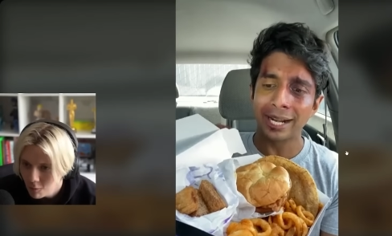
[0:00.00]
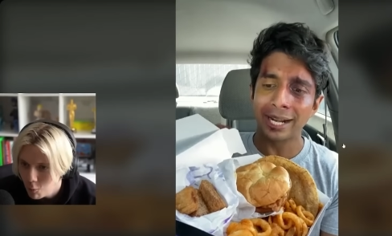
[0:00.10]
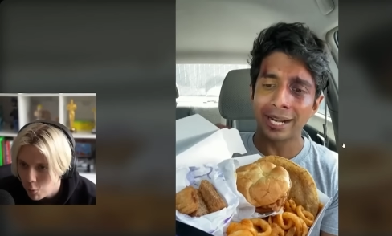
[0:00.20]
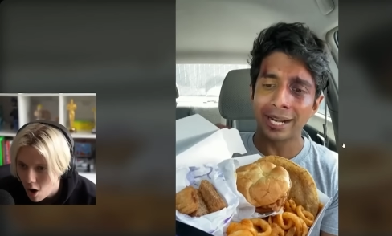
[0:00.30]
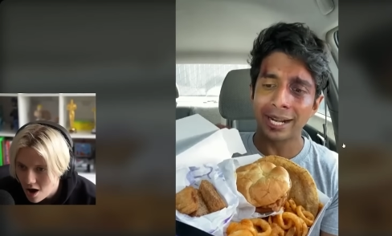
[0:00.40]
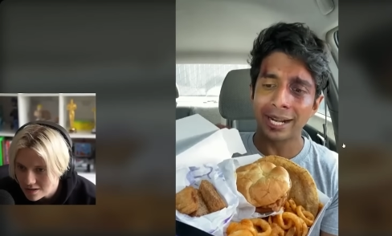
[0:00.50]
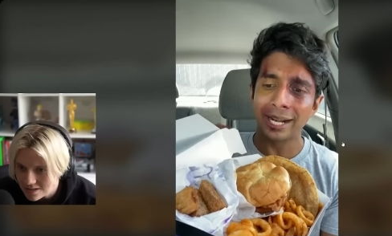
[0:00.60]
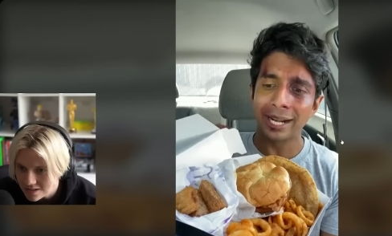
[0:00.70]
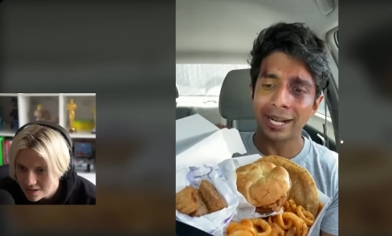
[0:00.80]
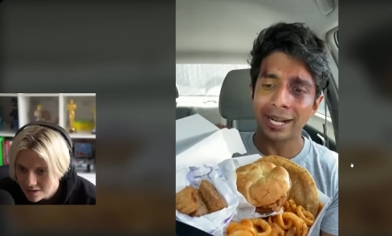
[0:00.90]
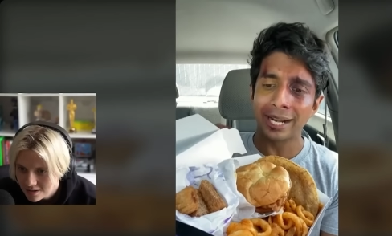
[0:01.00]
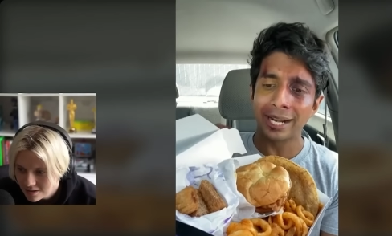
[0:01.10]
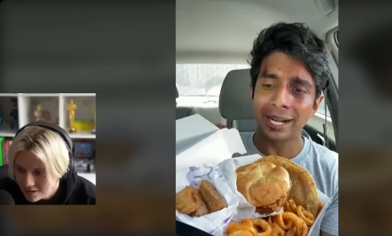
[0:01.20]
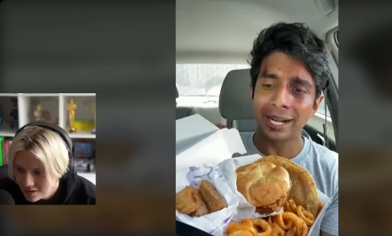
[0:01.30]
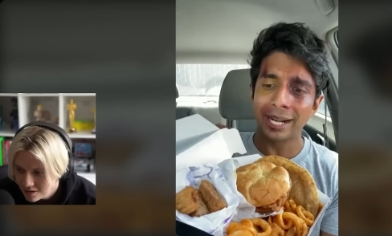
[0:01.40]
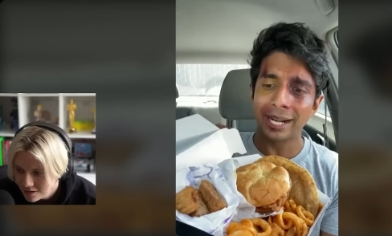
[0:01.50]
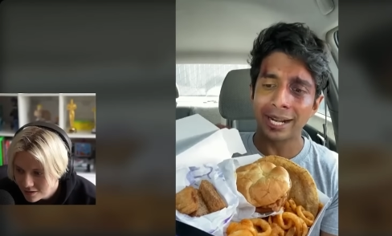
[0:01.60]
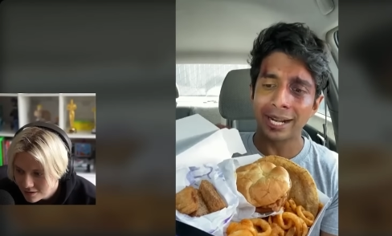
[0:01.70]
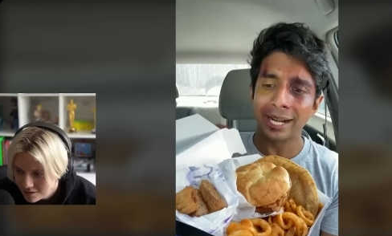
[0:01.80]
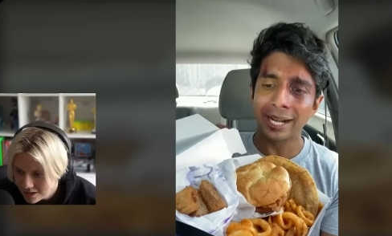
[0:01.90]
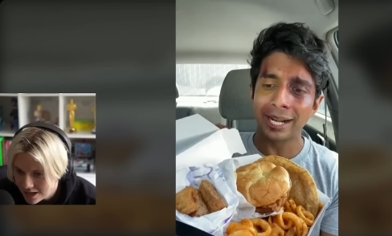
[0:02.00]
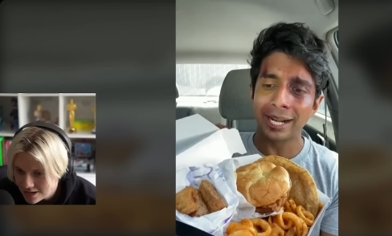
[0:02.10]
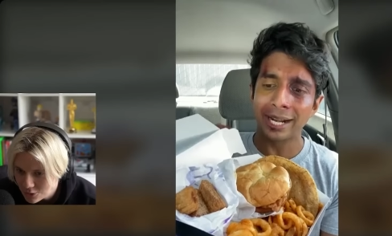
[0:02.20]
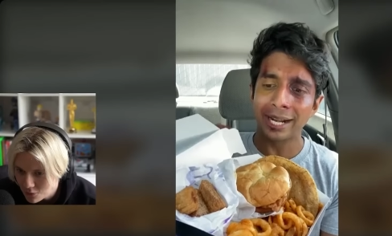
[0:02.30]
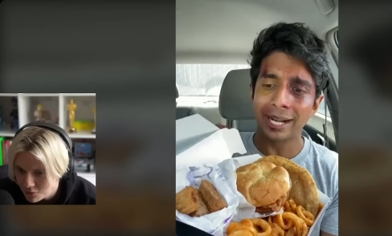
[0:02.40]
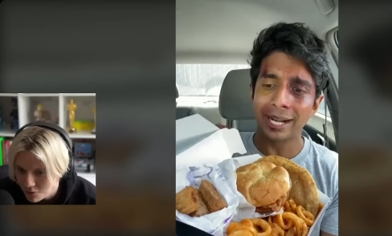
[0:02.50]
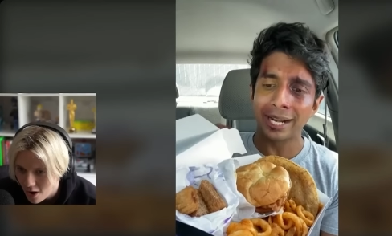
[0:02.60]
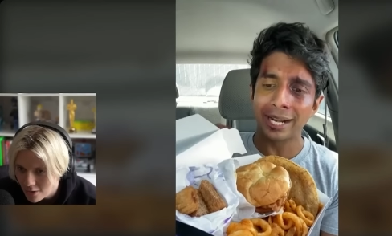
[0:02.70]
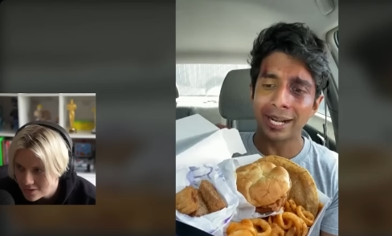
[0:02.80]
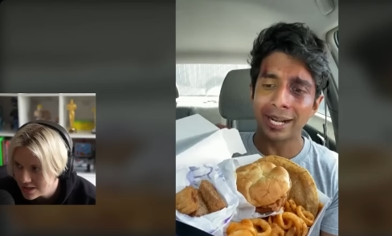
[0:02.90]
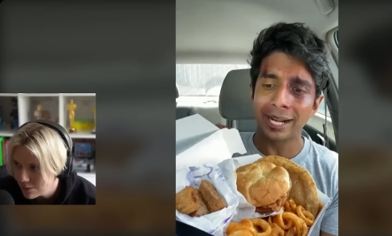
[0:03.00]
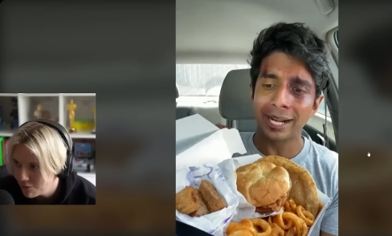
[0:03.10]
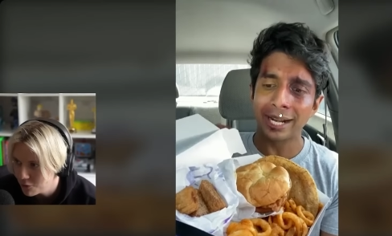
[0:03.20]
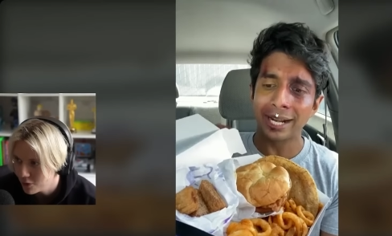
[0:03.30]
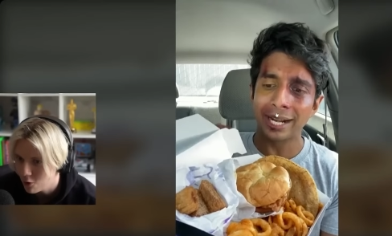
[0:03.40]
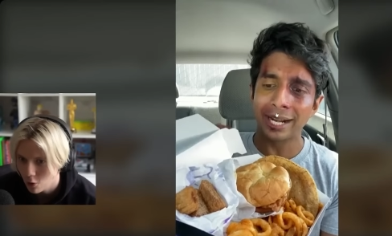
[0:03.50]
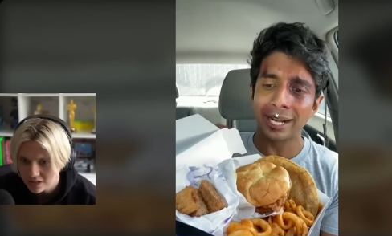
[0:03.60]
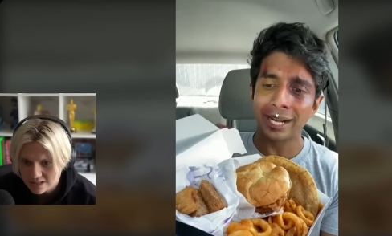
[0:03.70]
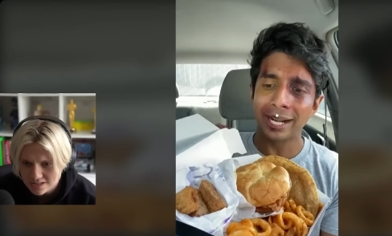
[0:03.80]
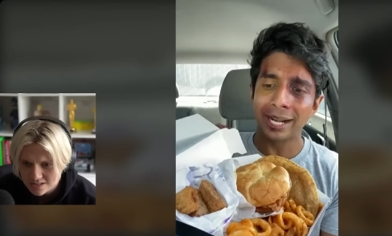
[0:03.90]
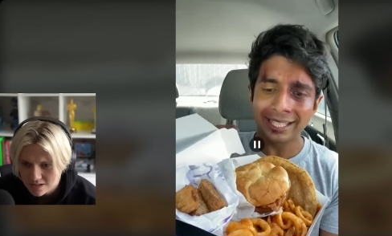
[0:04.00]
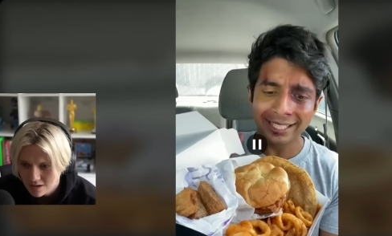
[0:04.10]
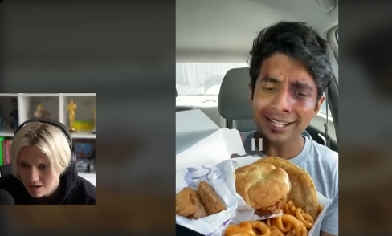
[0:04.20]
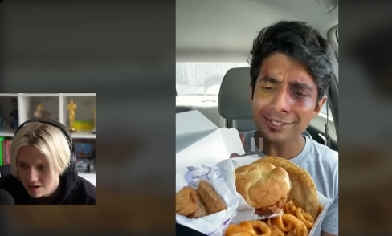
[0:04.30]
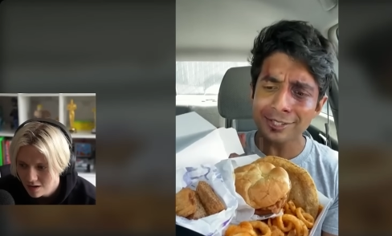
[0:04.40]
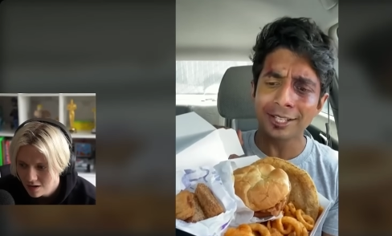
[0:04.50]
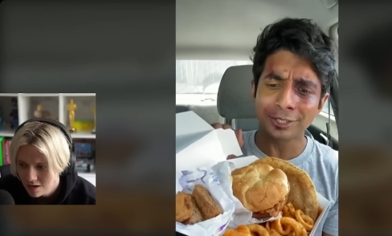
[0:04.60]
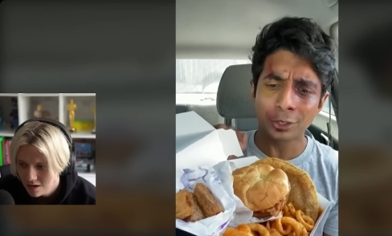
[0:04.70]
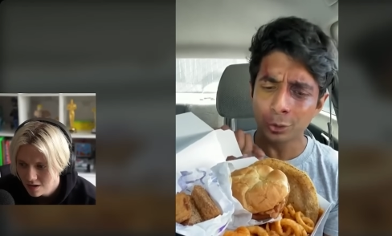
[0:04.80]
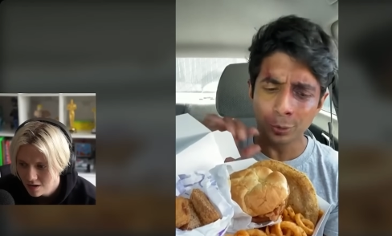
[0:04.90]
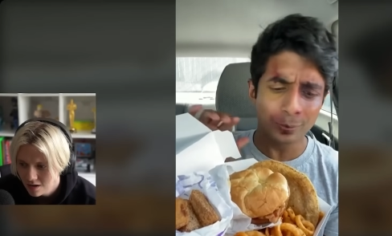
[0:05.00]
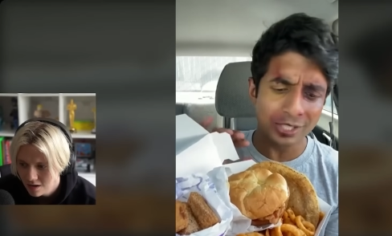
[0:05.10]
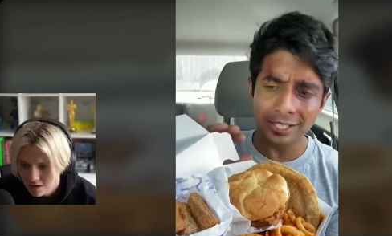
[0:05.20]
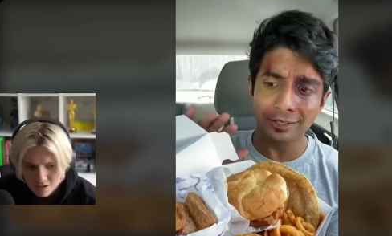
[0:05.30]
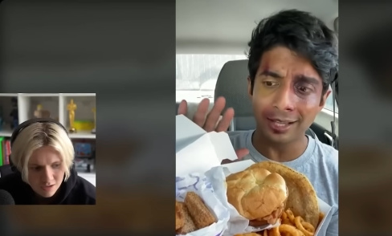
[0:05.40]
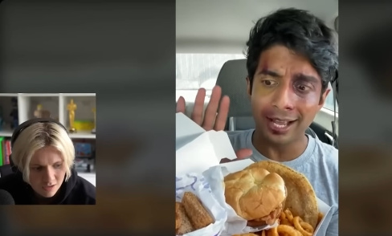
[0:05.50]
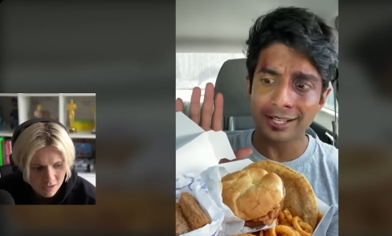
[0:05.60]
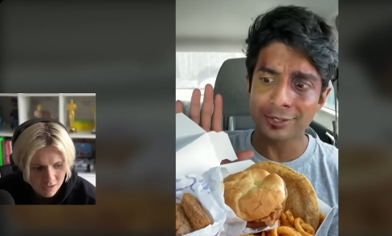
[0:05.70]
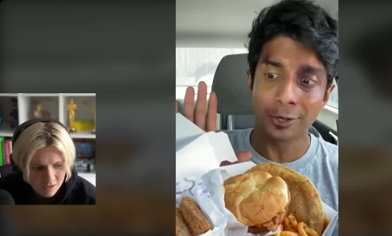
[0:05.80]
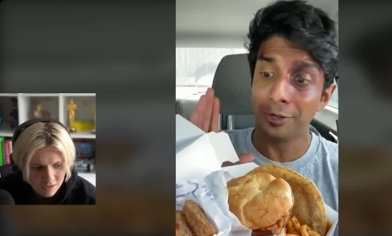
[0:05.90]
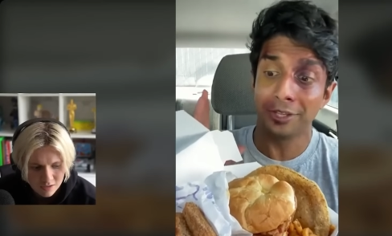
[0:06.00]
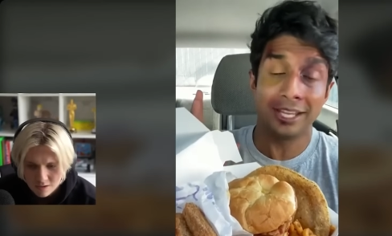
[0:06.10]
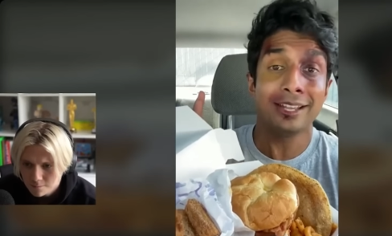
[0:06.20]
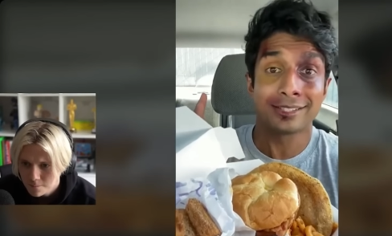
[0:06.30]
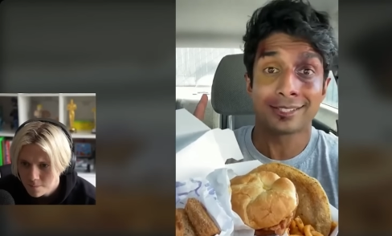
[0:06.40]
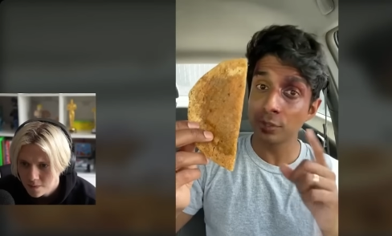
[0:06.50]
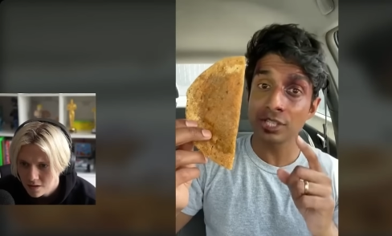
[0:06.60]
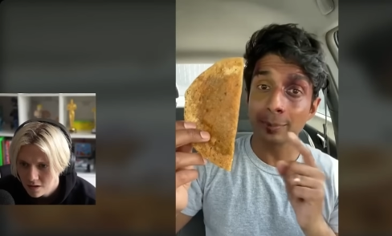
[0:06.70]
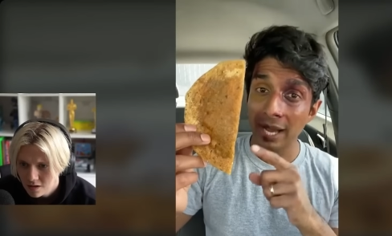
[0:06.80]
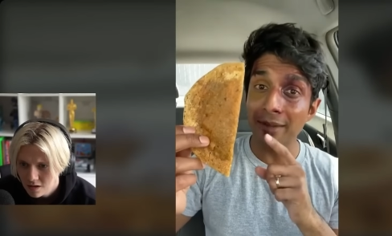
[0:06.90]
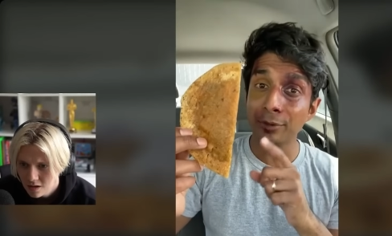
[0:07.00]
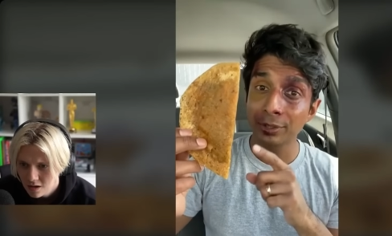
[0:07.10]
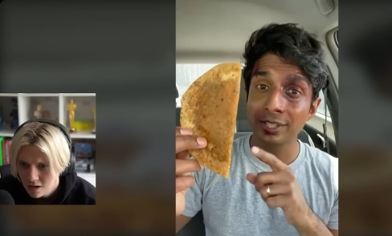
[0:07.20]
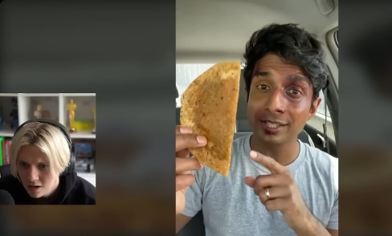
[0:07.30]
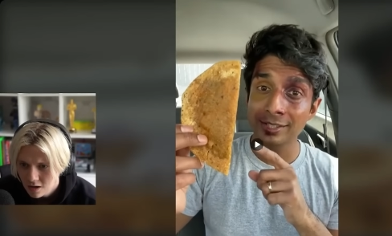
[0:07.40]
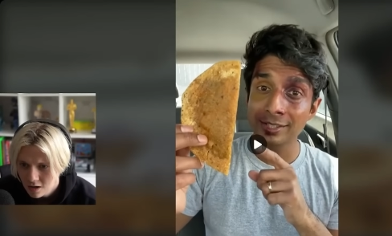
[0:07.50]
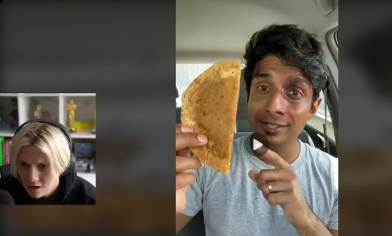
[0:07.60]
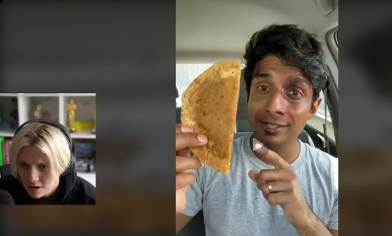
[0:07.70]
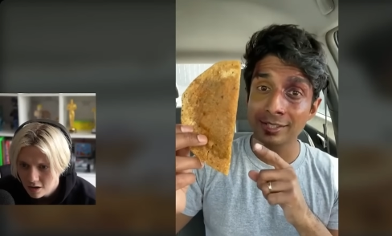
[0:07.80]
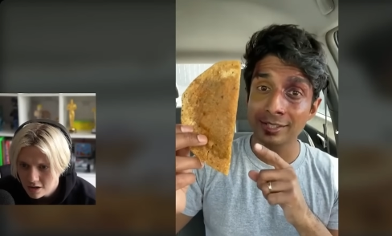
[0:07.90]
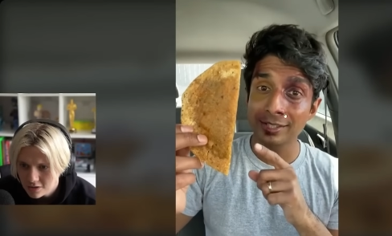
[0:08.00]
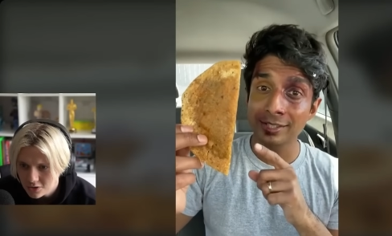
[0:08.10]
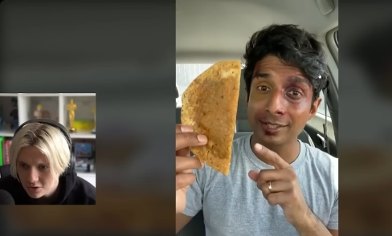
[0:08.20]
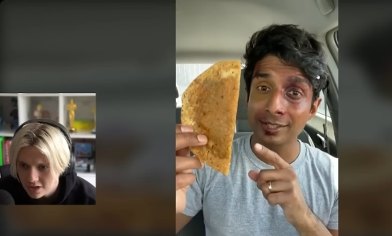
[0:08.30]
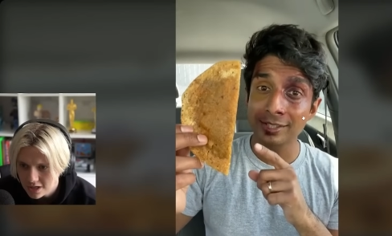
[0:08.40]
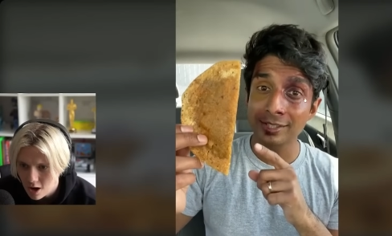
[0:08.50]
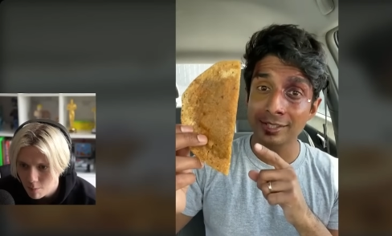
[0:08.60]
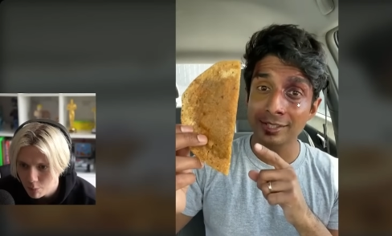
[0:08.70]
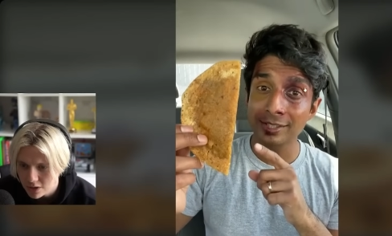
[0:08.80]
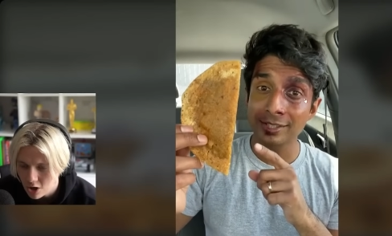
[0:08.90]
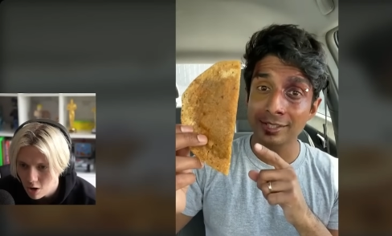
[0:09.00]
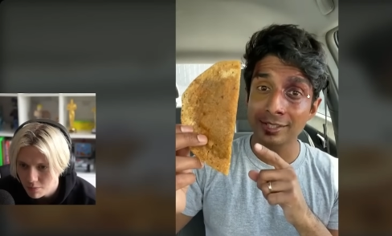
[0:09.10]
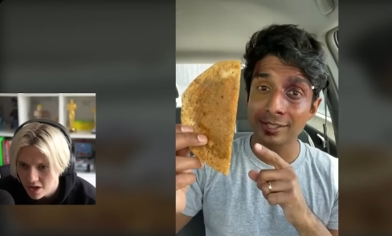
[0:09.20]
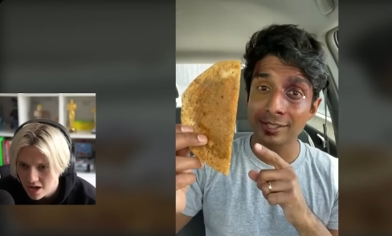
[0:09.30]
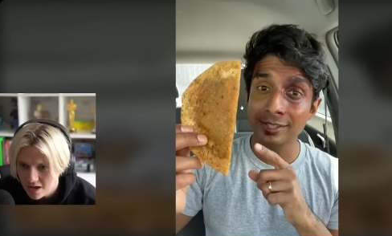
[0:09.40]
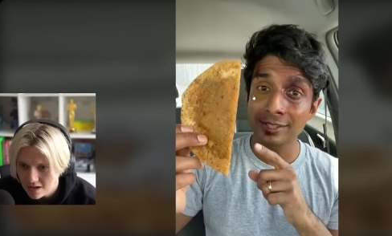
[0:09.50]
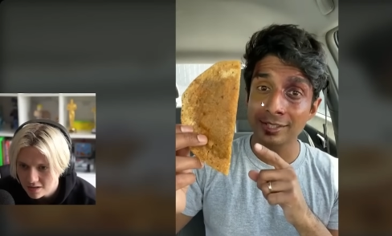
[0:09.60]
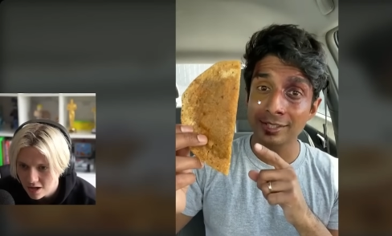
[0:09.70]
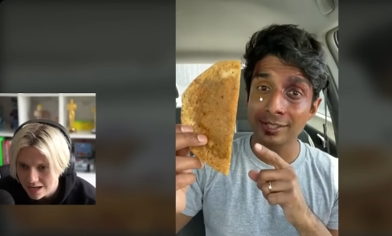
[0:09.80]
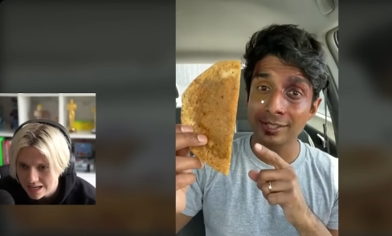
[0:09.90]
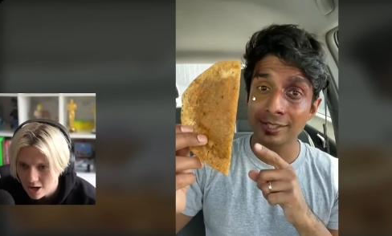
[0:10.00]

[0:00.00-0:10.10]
Speaker 1: What? Did he get into a fight or something before recording this?
Speaker 2: I guess that Cube's deal has all the hits. First up, I've heard this time...
Speaker 1: He, dude, he got beat up there. Like, he